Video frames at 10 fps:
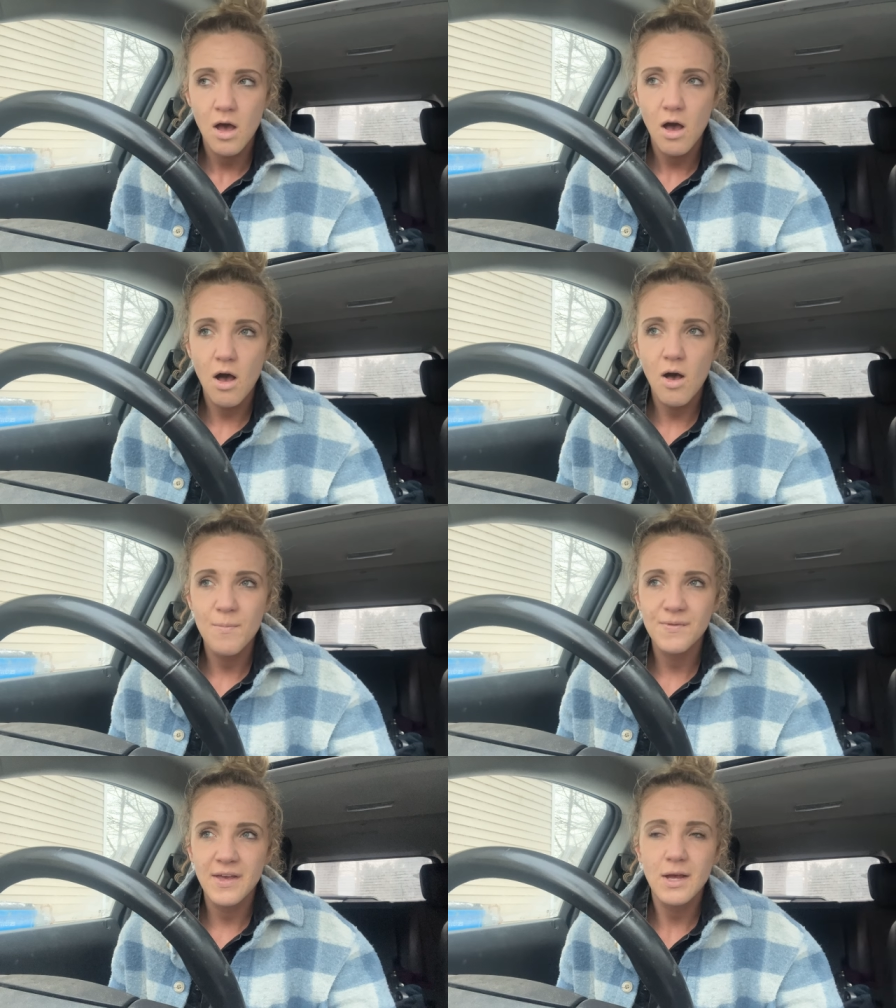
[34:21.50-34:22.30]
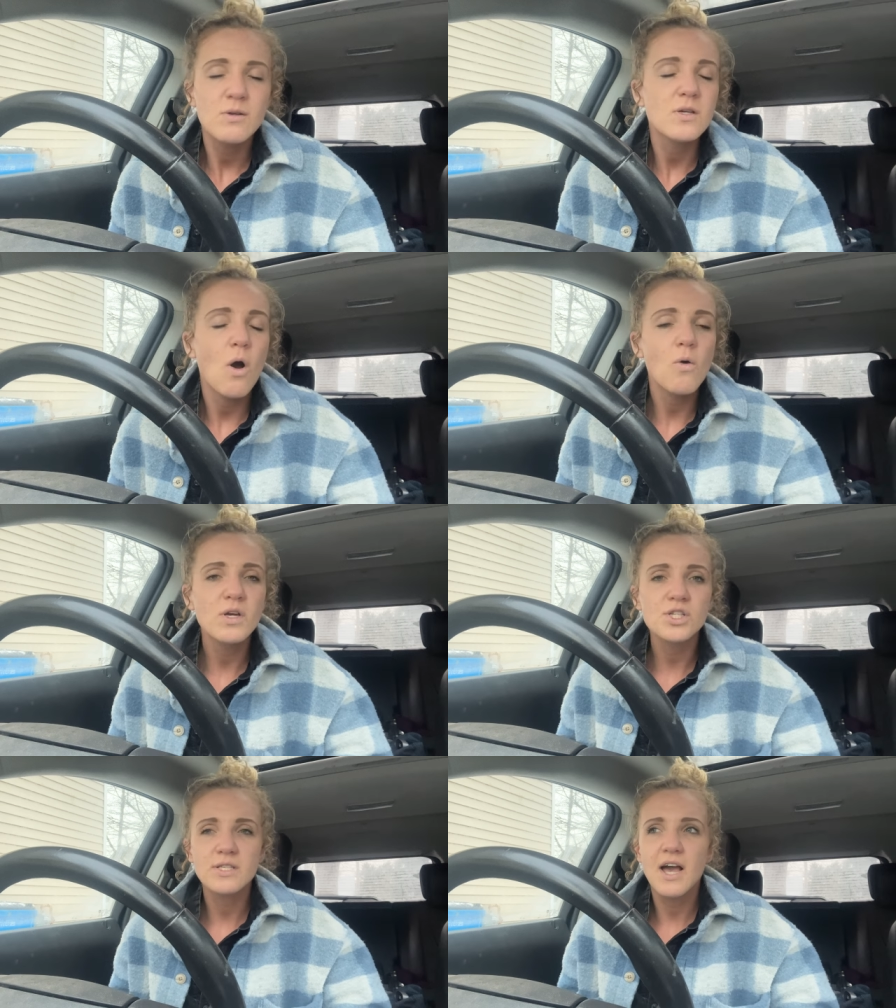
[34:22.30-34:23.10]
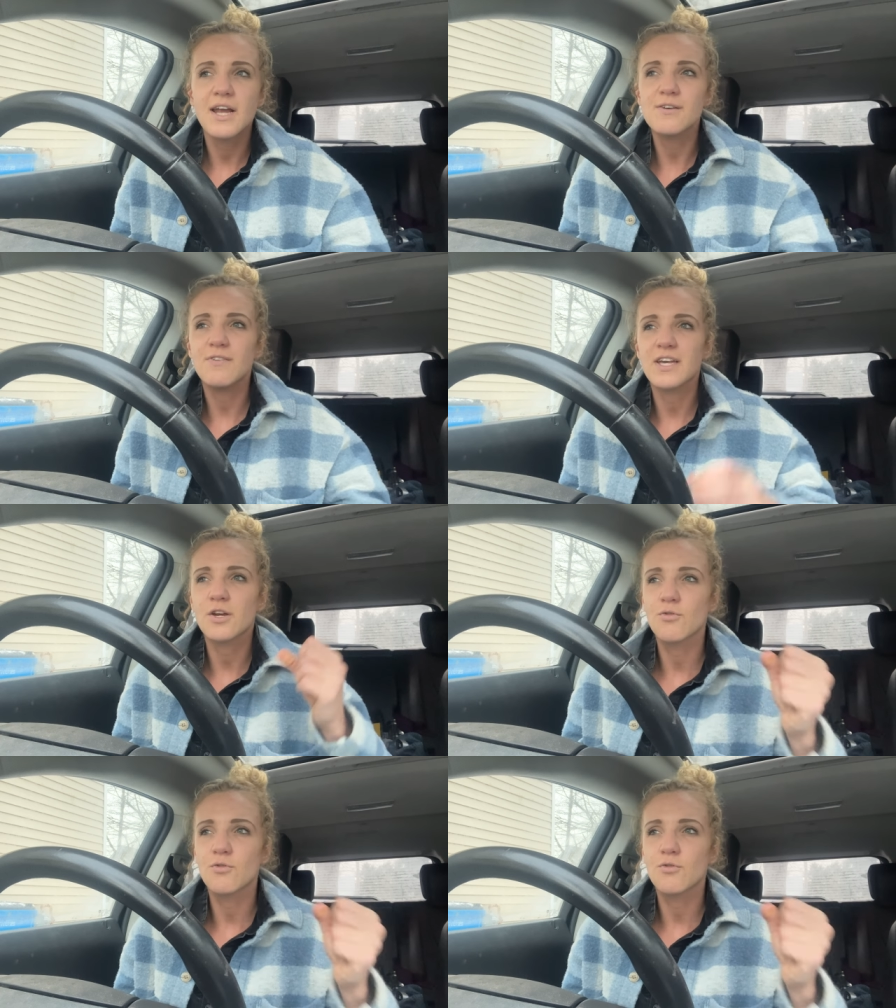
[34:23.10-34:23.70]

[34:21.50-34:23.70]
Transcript: Um, and like I was always just kind of like